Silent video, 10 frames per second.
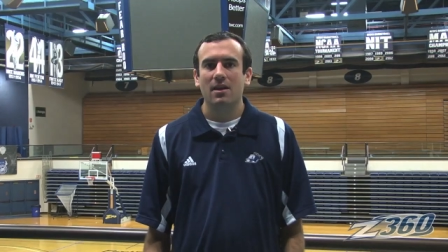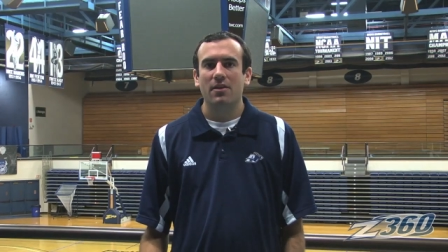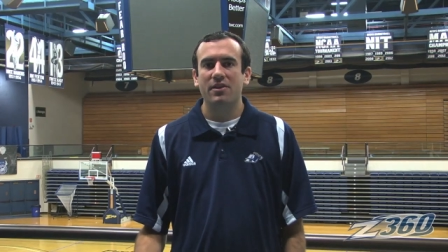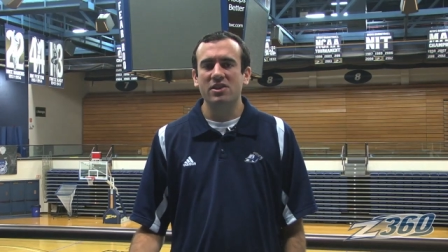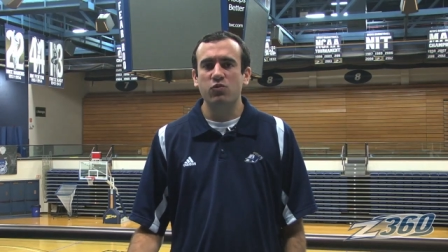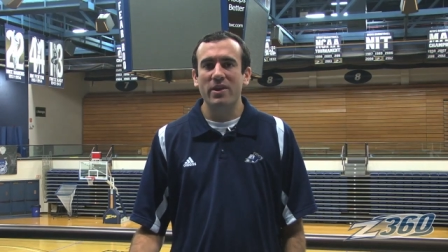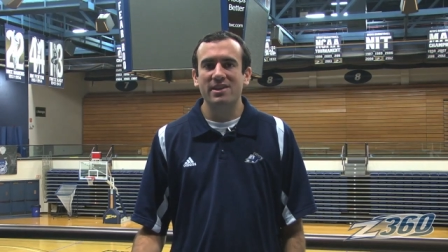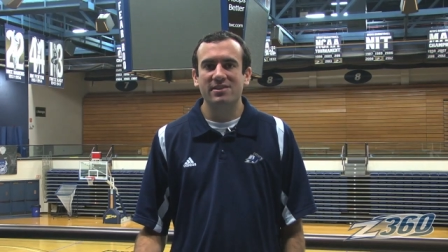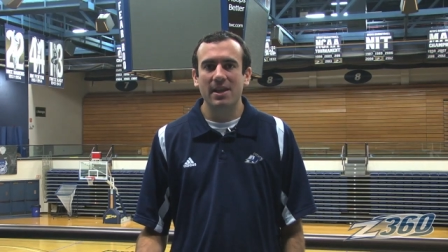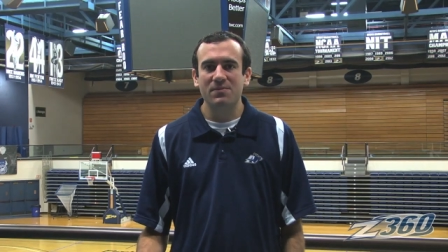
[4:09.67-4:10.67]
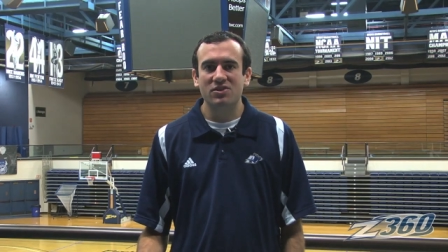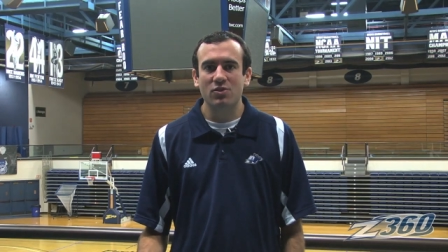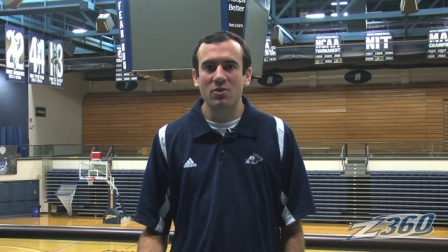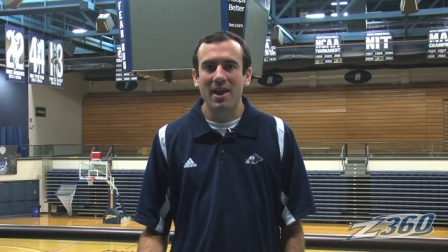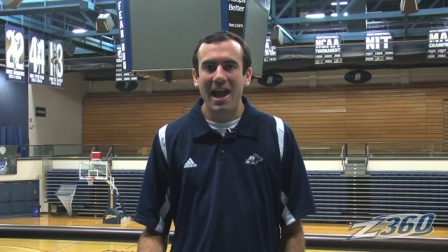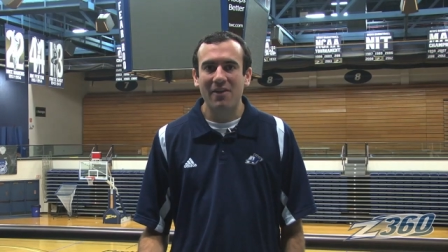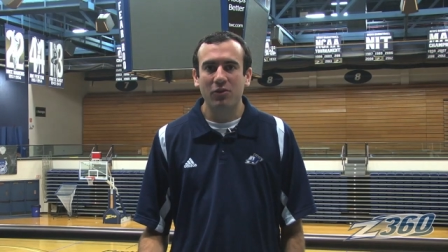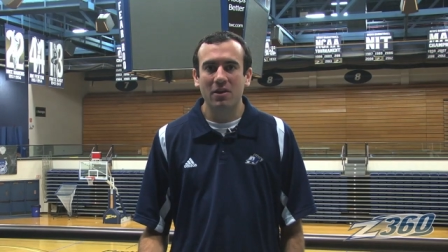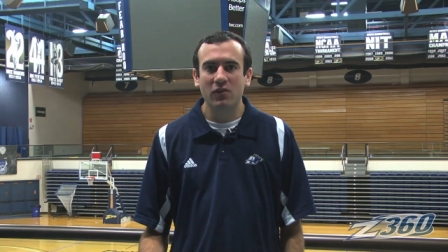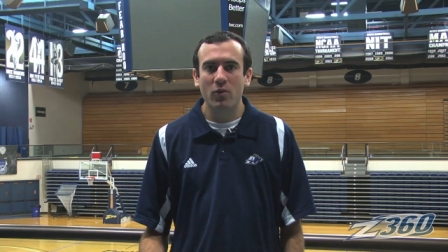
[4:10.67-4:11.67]
This week's Zip Student
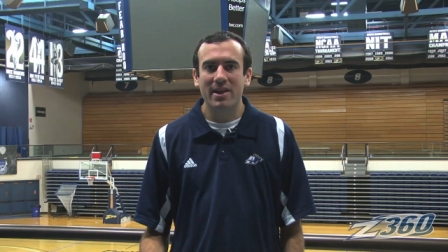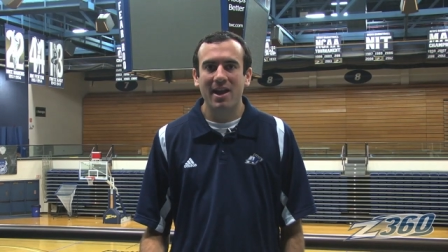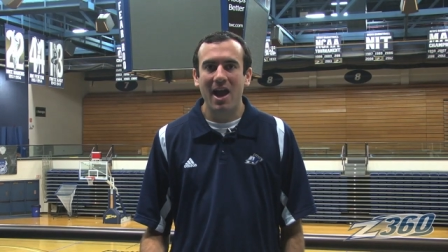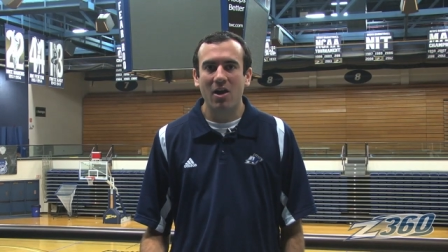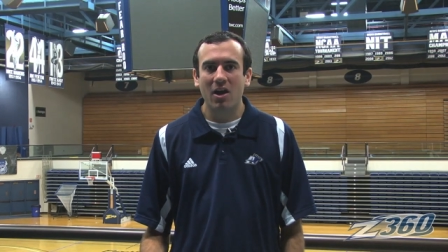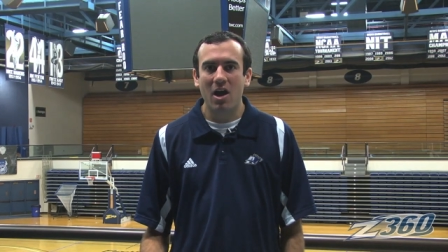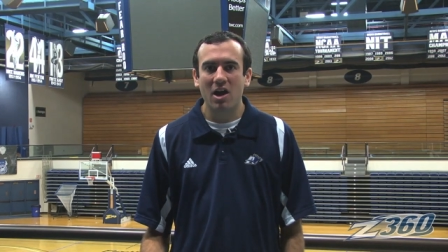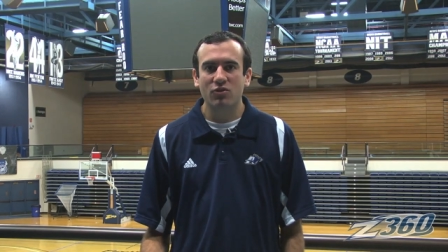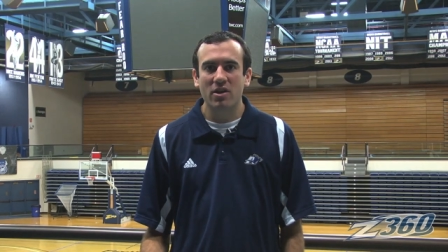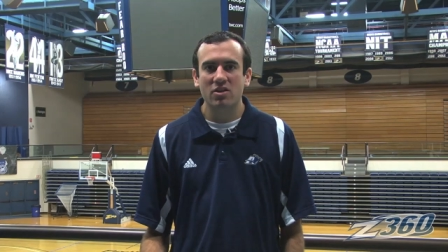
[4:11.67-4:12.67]
Athlete of the Week, Kyle Cochrun,